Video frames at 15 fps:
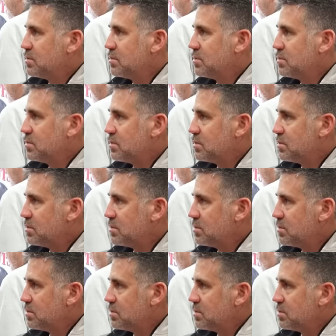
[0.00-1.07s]

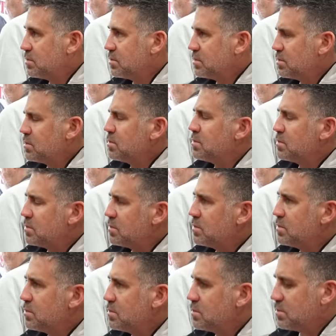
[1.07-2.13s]

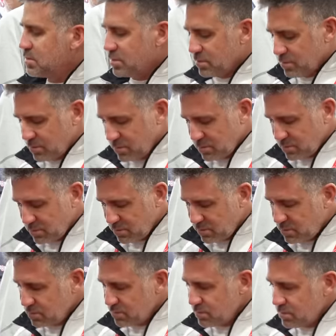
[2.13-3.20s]

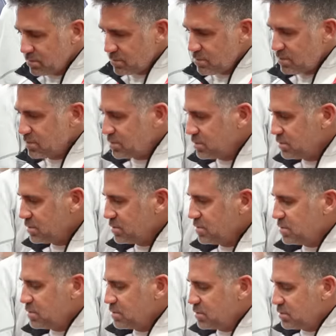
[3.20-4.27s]

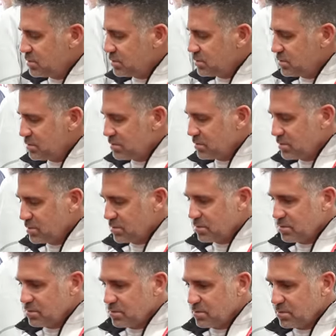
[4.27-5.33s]

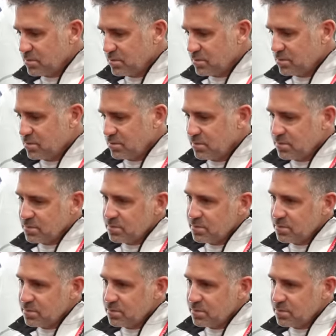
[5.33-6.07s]
The person shown says nothing.